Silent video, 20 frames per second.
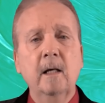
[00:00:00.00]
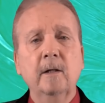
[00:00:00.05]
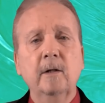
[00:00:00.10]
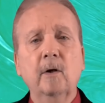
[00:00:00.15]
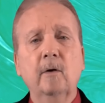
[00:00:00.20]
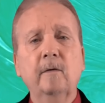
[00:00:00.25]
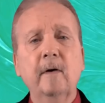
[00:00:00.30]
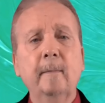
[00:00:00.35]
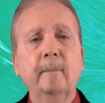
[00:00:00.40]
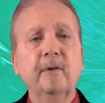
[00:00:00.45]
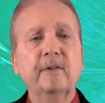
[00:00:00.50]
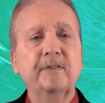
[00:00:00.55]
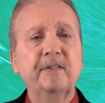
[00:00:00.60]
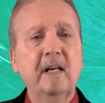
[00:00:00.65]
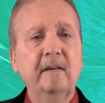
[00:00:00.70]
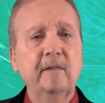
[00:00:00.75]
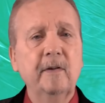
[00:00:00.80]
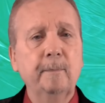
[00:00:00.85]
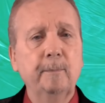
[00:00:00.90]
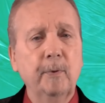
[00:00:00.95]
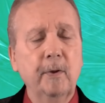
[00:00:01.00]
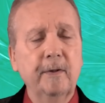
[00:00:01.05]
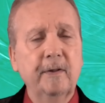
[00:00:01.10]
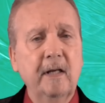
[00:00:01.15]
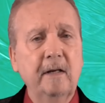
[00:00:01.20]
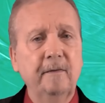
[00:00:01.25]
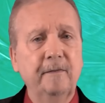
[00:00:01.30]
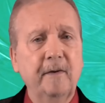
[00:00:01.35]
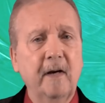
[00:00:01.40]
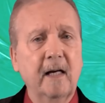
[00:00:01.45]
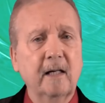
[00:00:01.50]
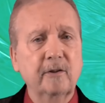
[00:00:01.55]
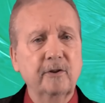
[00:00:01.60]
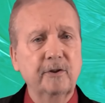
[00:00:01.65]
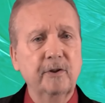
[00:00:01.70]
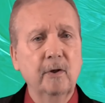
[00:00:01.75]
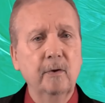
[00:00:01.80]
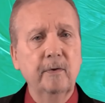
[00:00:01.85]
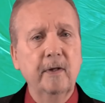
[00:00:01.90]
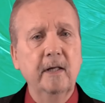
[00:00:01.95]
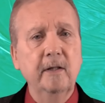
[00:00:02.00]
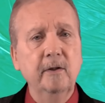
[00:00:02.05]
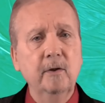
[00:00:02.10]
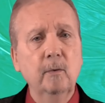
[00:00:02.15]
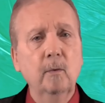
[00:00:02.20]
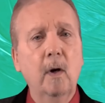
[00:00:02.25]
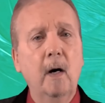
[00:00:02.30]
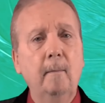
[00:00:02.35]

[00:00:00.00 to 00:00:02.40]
November 7th birthday facts show that you